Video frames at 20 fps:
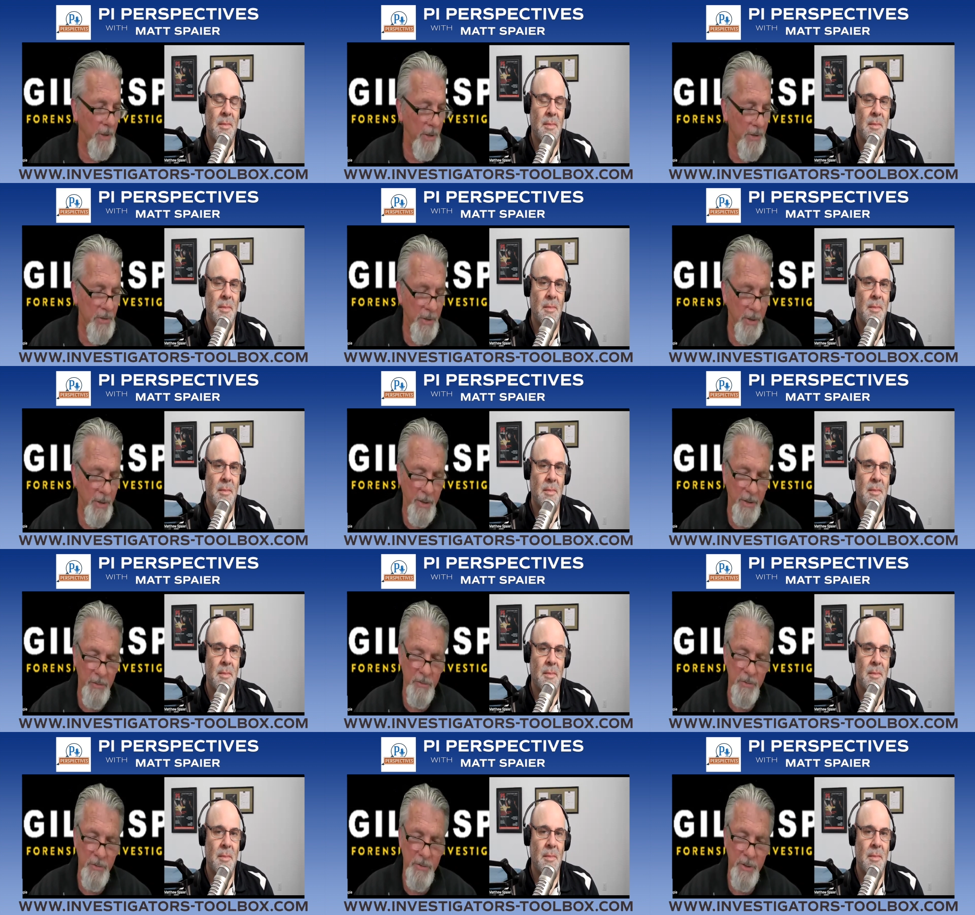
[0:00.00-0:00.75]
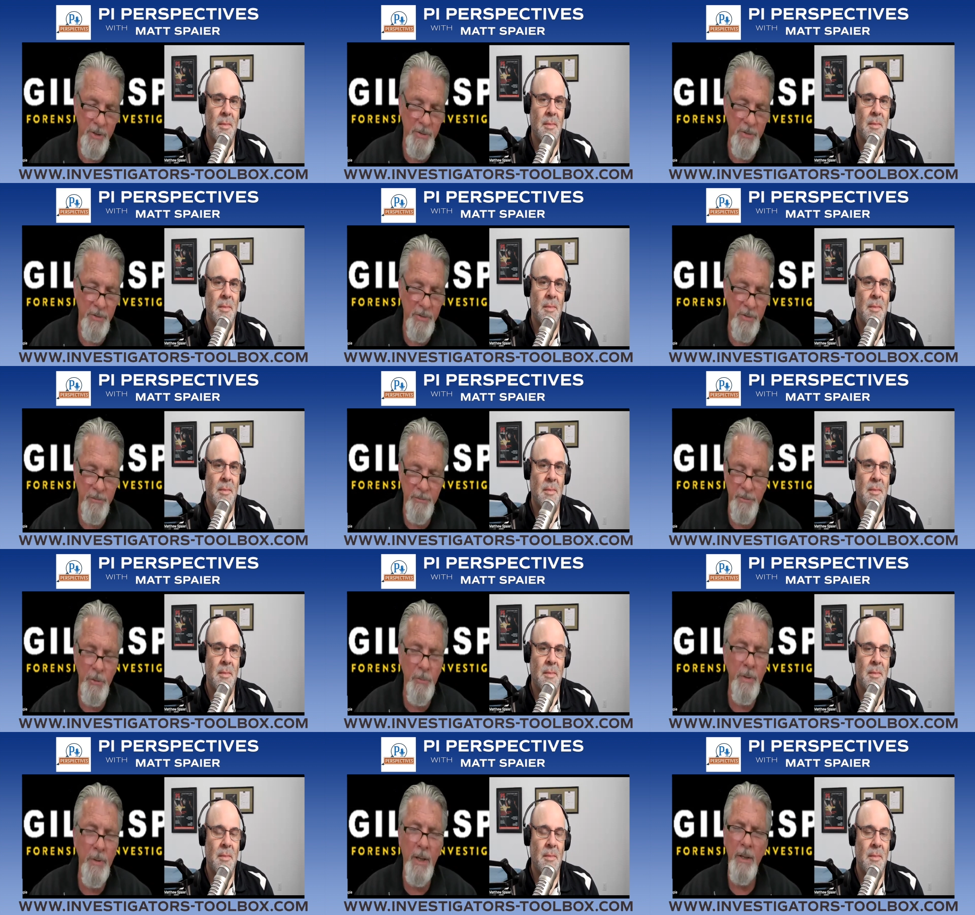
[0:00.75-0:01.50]
Speaker 1: investigators just
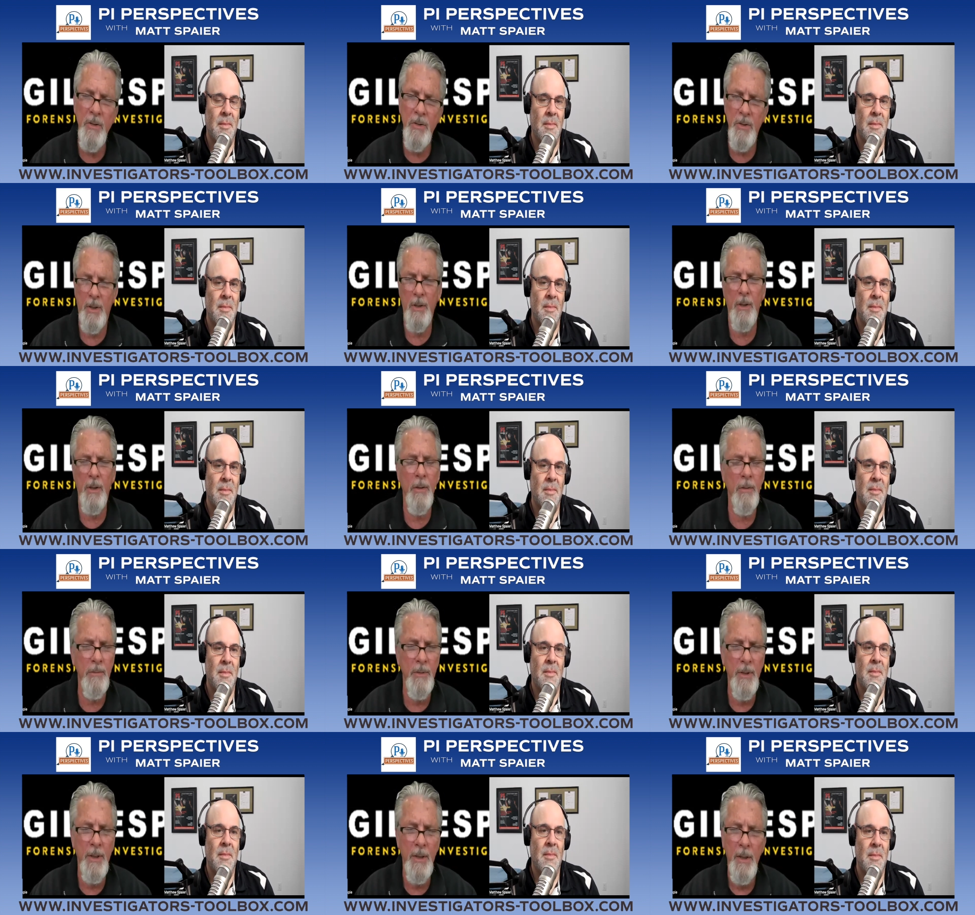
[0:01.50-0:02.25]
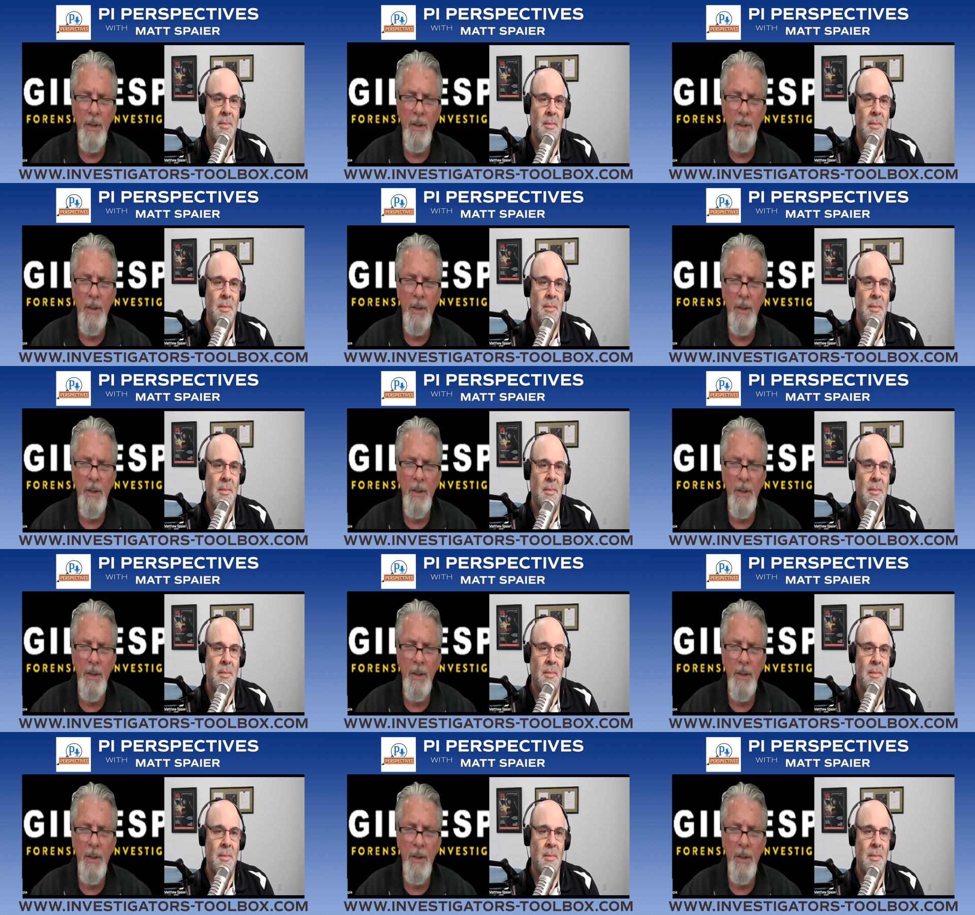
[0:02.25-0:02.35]
two days ago